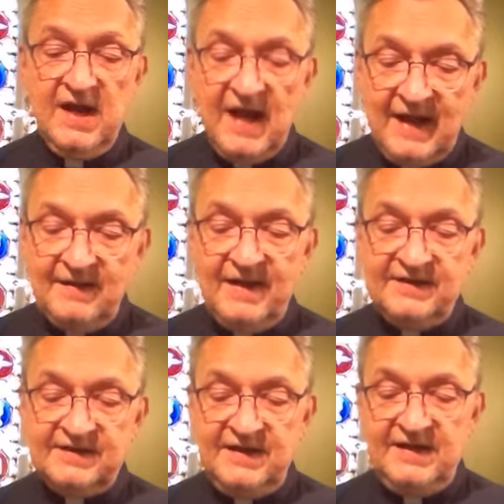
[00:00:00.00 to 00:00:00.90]

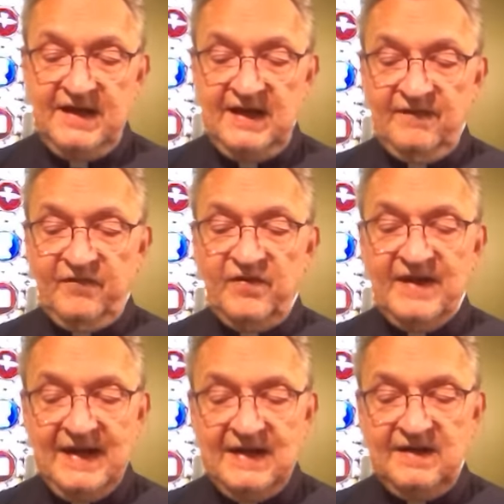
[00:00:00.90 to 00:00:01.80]
highlights the need for
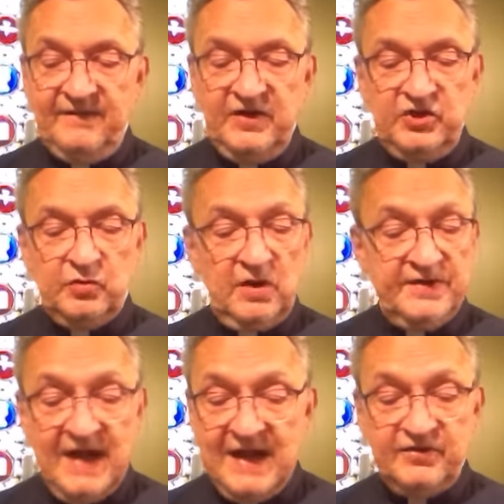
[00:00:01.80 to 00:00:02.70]
the individual
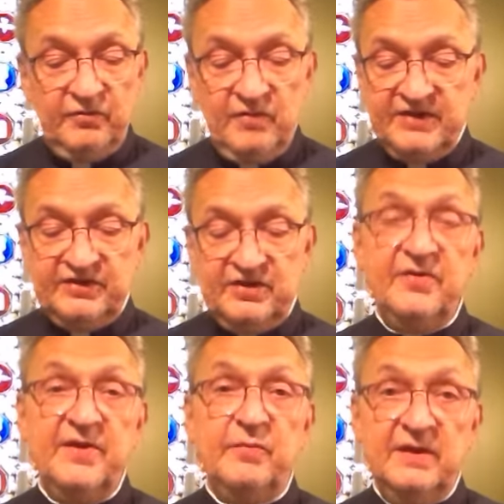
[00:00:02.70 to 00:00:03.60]
not to rest
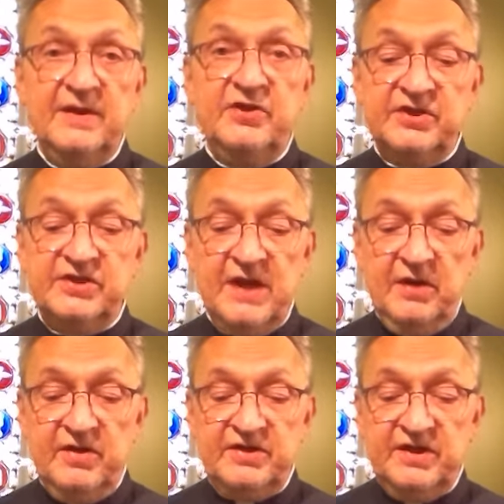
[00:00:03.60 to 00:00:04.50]
on their religious
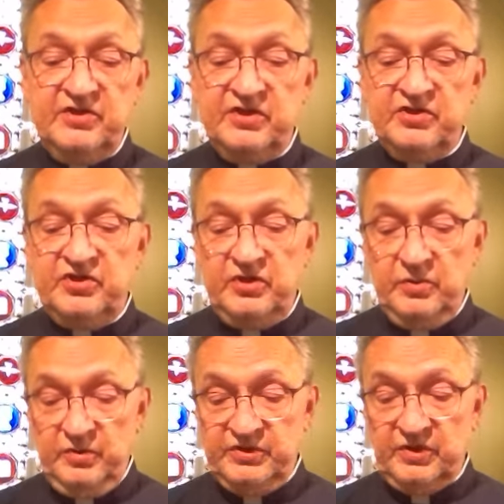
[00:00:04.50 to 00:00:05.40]
heritage as
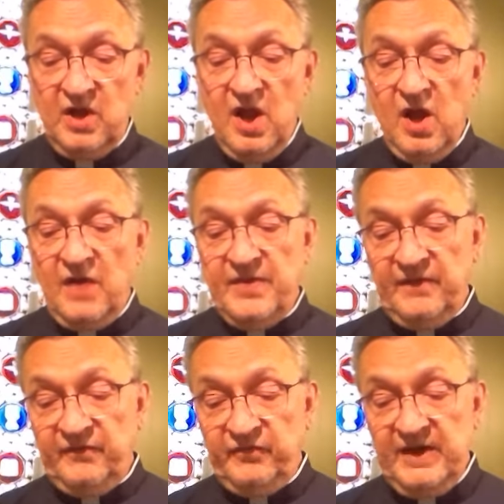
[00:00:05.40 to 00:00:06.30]
Jews or on
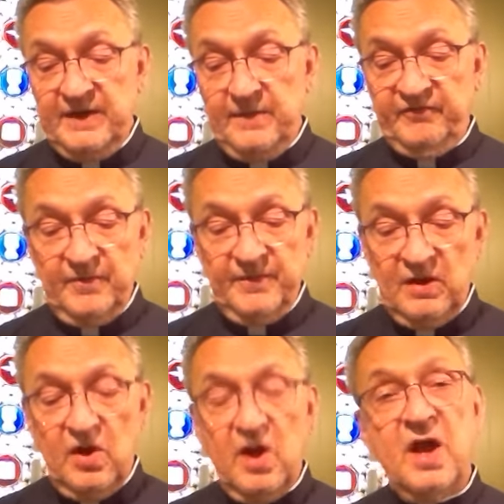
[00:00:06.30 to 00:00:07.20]
their freedom from the
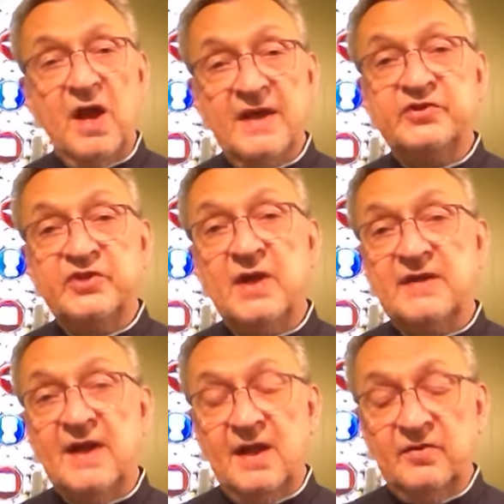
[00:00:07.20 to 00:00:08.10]
law as
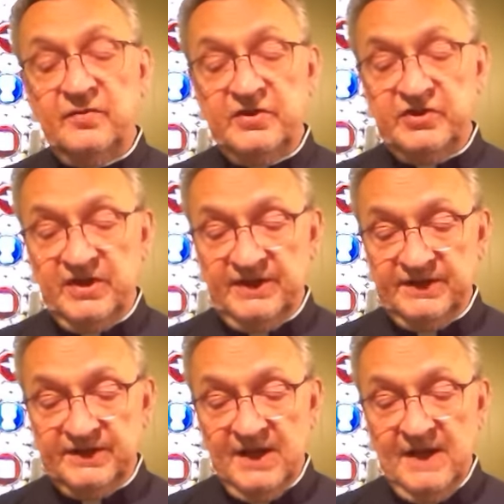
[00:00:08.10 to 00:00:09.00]
Gentile
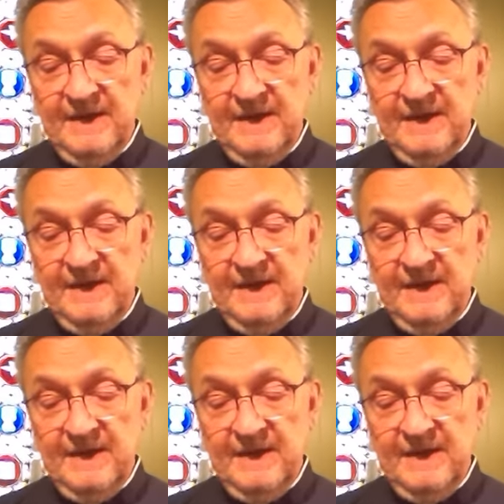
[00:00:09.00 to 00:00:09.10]
Christians,